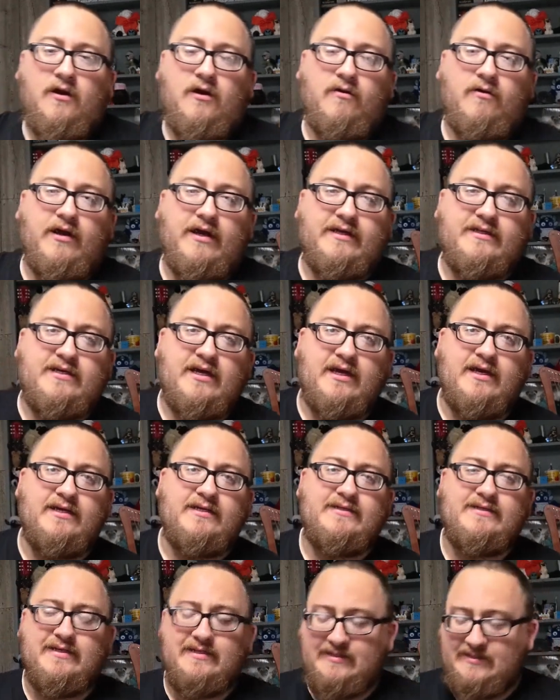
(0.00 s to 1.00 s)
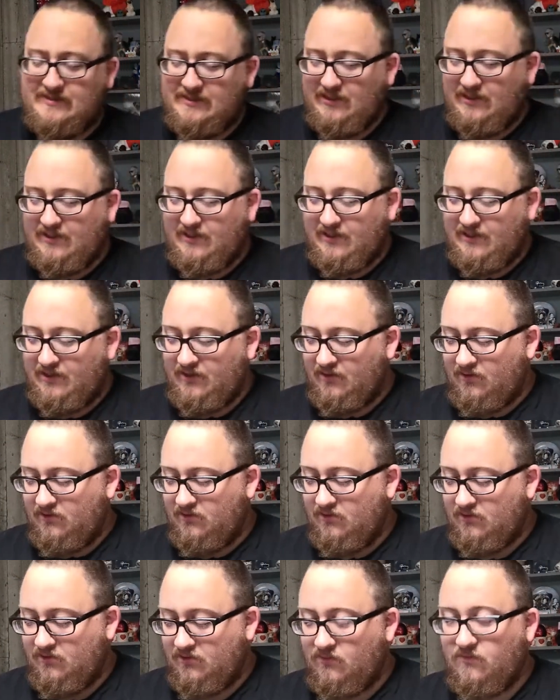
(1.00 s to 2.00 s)
All right, today
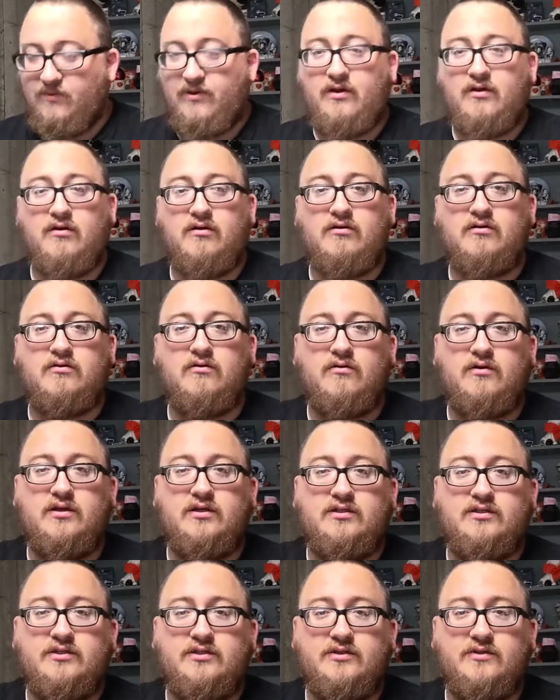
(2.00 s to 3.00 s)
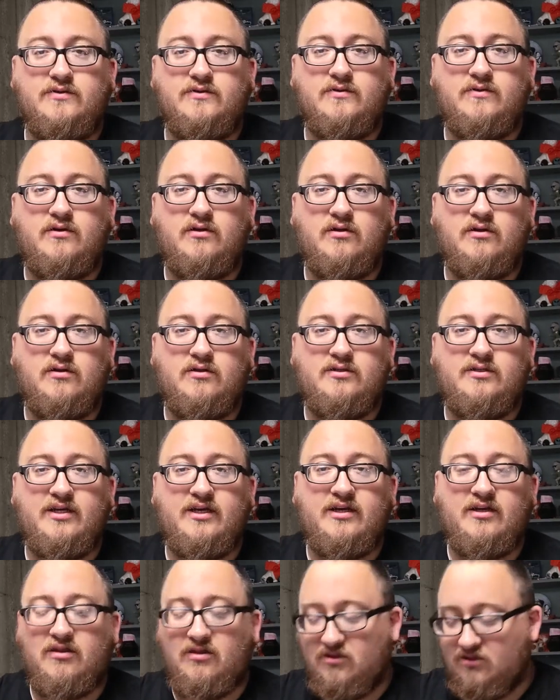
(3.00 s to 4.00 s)
we are going to
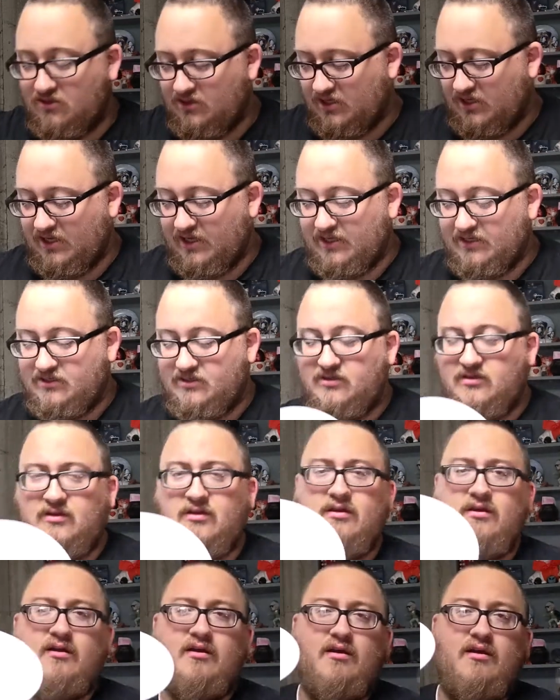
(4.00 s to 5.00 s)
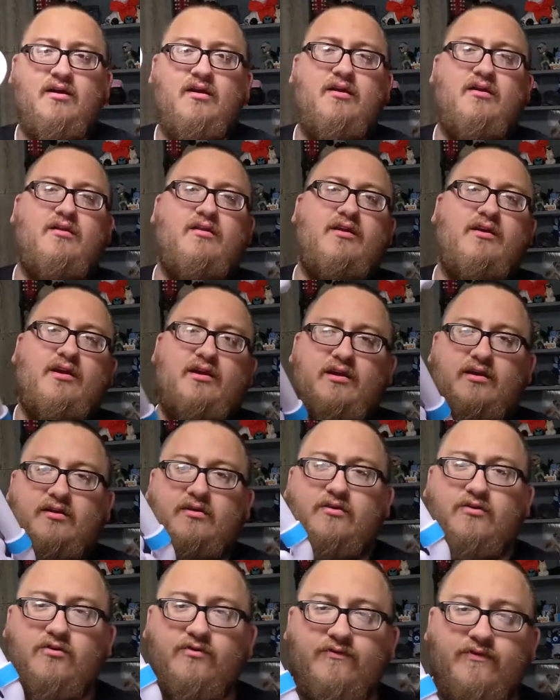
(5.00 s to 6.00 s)
take a look at the
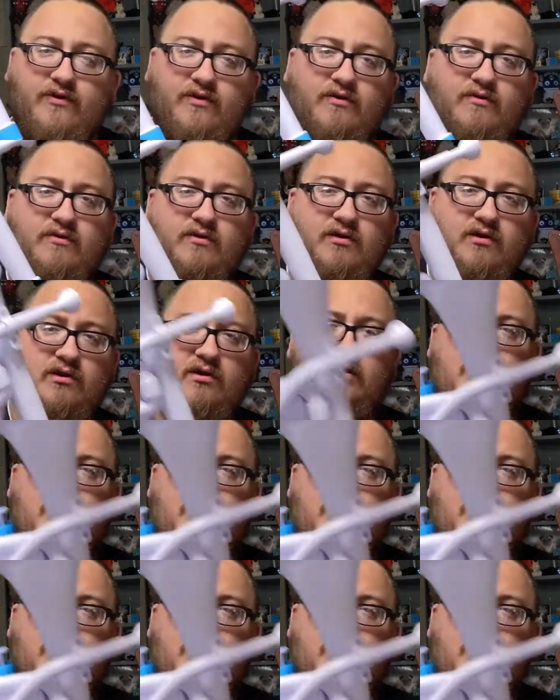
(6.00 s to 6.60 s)
Nuvo